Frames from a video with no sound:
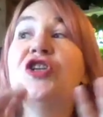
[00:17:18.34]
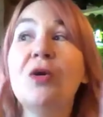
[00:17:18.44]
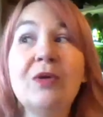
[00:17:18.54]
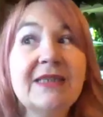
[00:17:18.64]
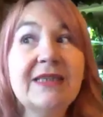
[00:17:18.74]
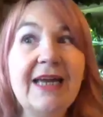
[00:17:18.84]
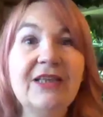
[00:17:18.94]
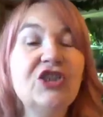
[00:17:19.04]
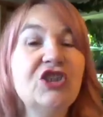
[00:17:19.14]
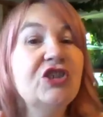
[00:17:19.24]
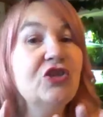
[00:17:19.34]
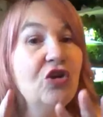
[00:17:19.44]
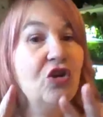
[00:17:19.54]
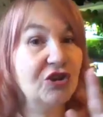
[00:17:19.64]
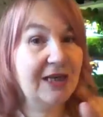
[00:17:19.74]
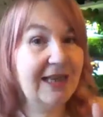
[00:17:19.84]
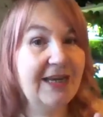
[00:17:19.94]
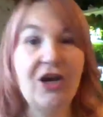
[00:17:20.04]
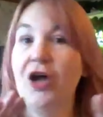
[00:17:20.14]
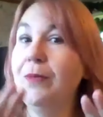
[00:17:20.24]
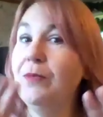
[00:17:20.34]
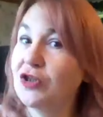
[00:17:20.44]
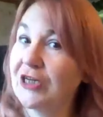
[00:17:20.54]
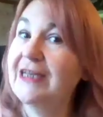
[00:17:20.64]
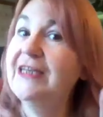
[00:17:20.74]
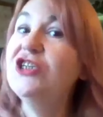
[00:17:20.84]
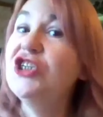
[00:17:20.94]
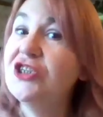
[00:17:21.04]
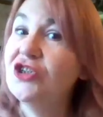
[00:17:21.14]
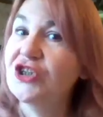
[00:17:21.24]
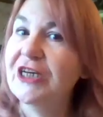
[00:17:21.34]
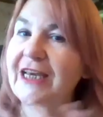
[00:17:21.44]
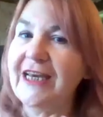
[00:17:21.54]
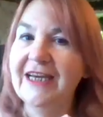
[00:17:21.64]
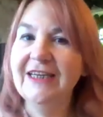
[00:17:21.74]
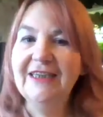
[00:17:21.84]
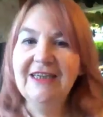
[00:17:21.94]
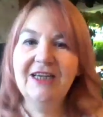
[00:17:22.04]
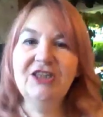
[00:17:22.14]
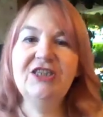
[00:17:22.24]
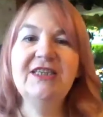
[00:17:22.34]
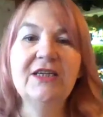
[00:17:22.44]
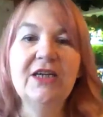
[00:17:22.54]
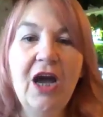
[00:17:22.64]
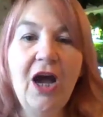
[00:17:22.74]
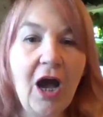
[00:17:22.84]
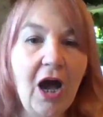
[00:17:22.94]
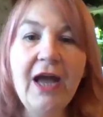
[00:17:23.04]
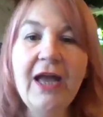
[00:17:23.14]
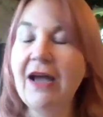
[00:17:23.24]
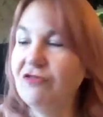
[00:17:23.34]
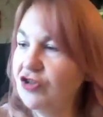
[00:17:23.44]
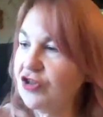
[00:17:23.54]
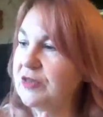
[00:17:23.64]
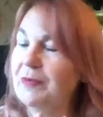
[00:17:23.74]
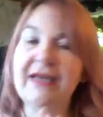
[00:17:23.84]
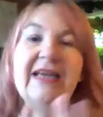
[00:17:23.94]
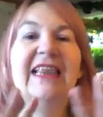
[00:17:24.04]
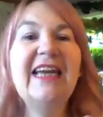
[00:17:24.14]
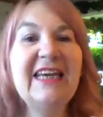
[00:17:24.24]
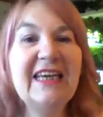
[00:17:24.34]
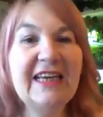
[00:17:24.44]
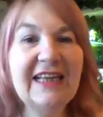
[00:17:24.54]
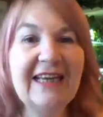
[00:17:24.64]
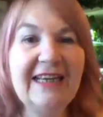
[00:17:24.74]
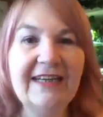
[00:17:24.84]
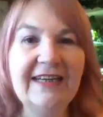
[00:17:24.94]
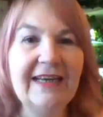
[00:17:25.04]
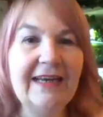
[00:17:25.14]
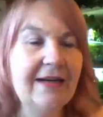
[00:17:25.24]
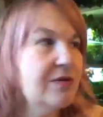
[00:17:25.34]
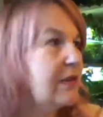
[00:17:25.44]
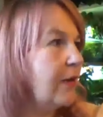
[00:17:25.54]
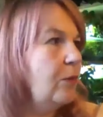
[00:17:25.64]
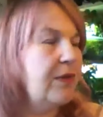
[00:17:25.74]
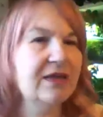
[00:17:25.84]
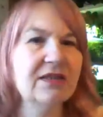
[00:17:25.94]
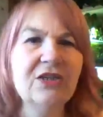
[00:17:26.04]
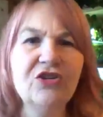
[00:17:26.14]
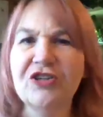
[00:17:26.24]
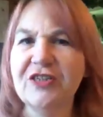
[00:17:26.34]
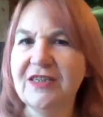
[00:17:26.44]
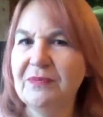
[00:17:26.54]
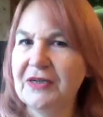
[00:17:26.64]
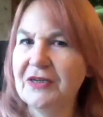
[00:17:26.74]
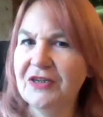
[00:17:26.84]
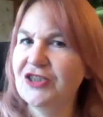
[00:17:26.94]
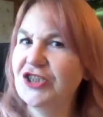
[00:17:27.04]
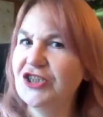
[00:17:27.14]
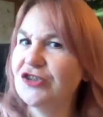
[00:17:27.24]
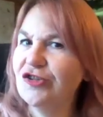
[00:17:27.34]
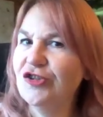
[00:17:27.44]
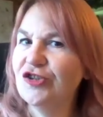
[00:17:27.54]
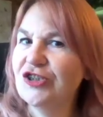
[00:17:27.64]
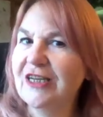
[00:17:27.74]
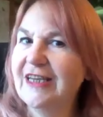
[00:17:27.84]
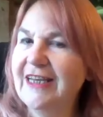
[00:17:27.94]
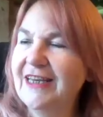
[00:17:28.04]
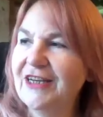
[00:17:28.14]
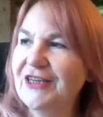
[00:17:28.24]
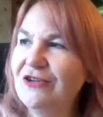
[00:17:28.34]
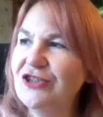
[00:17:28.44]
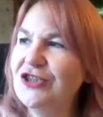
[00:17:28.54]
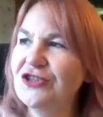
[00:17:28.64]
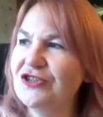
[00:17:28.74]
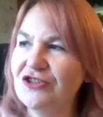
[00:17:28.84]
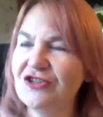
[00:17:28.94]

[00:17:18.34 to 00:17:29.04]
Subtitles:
I will say that she's not a cleaner. I'm not a cleaner. She's not a cleaner. And she said, "I have just been cleaning and cleaning and cleaning." I was like, "Oh, that's interesting because she doesn't clean. I know she doesn't.